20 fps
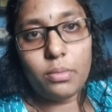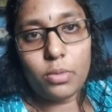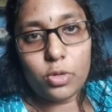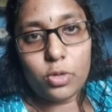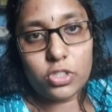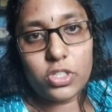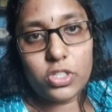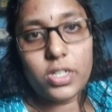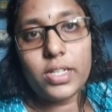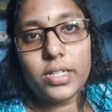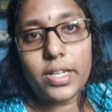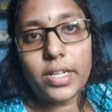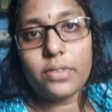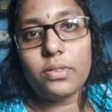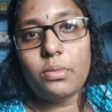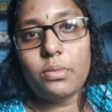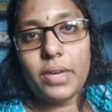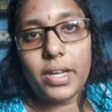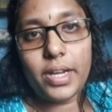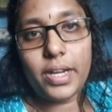Mostly
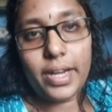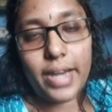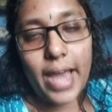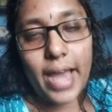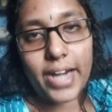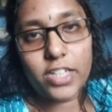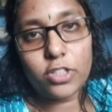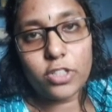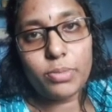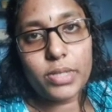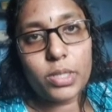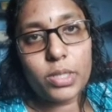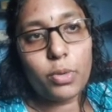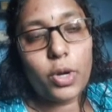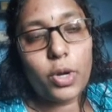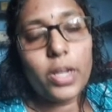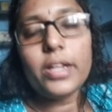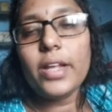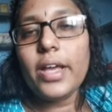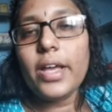that will be an inactive
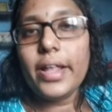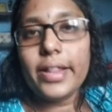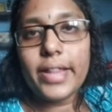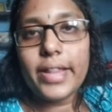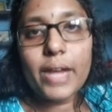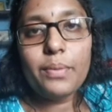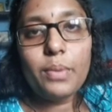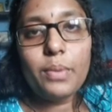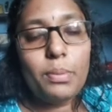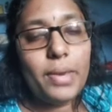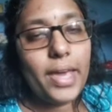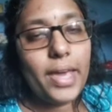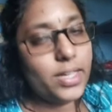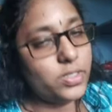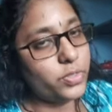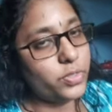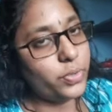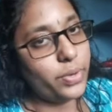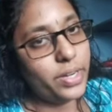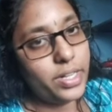metabolite that will be
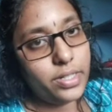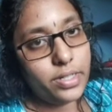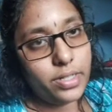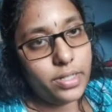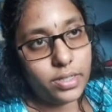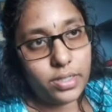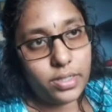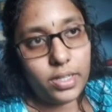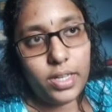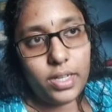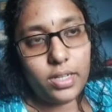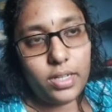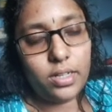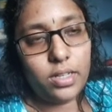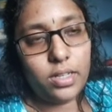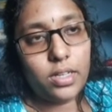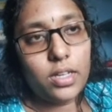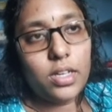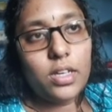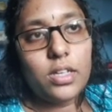excreted in the
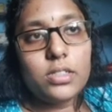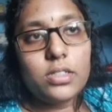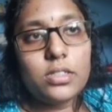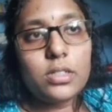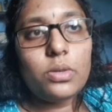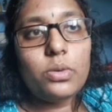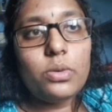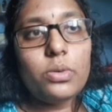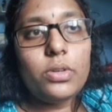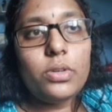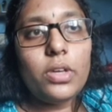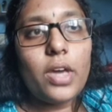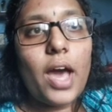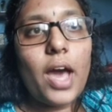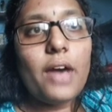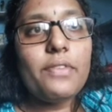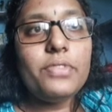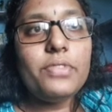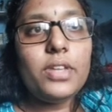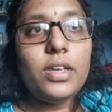kidney. So you
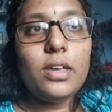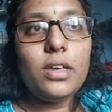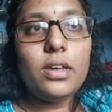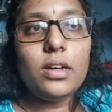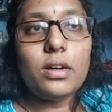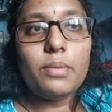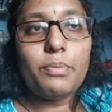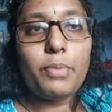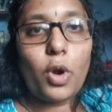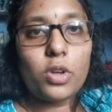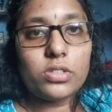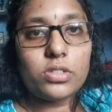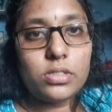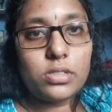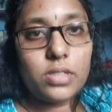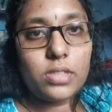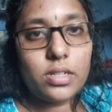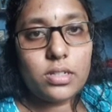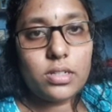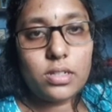have the
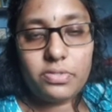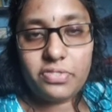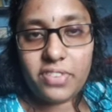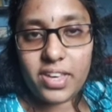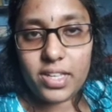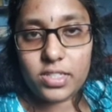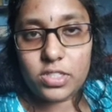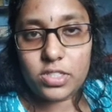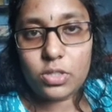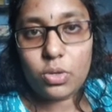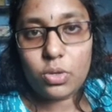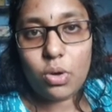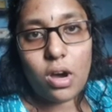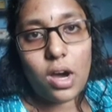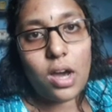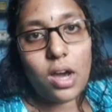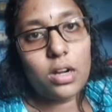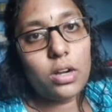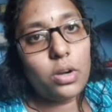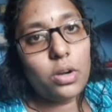process under phase 2
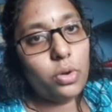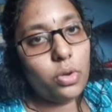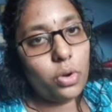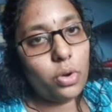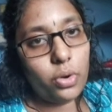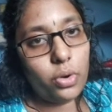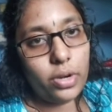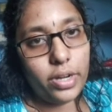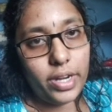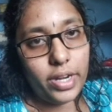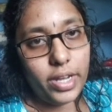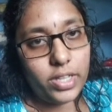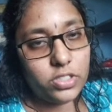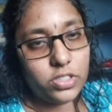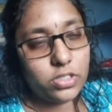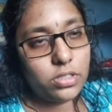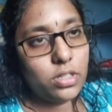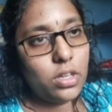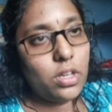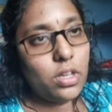or
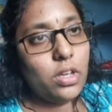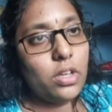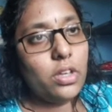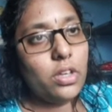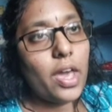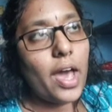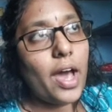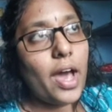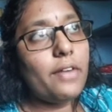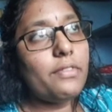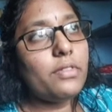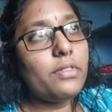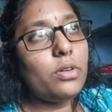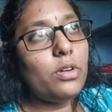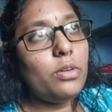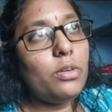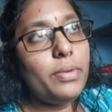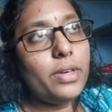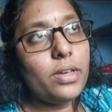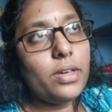glucuronidation. You
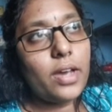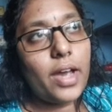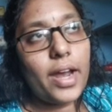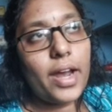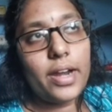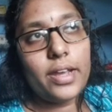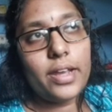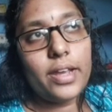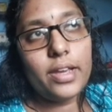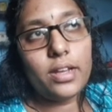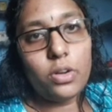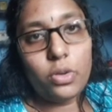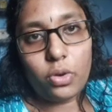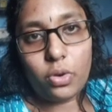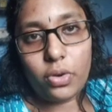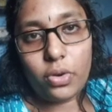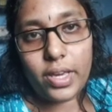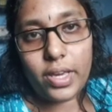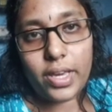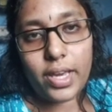will be adding
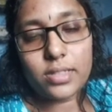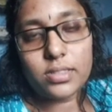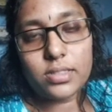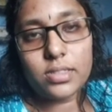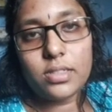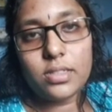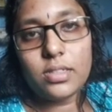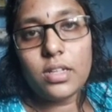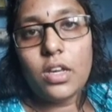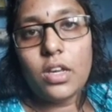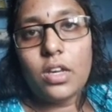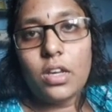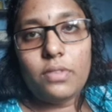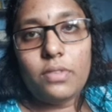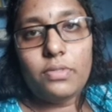glucuronic acid.